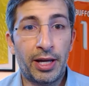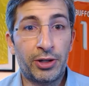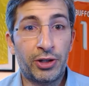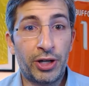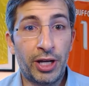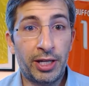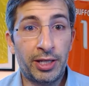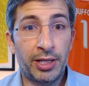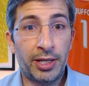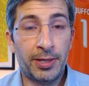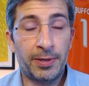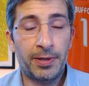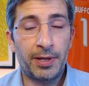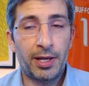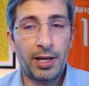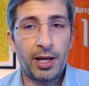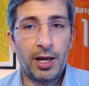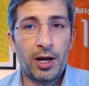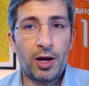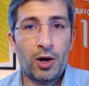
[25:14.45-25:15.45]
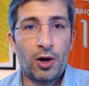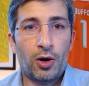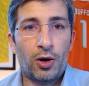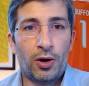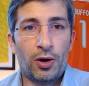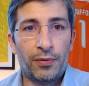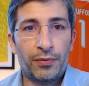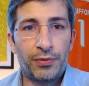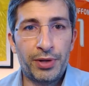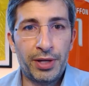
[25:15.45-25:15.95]
agenda
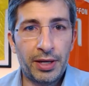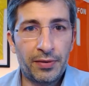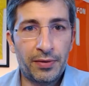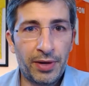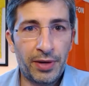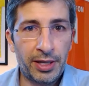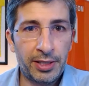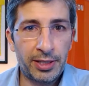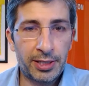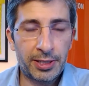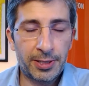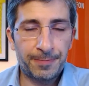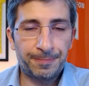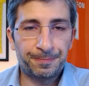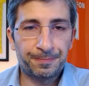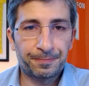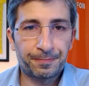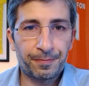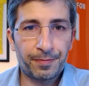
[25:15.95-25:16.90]
of the event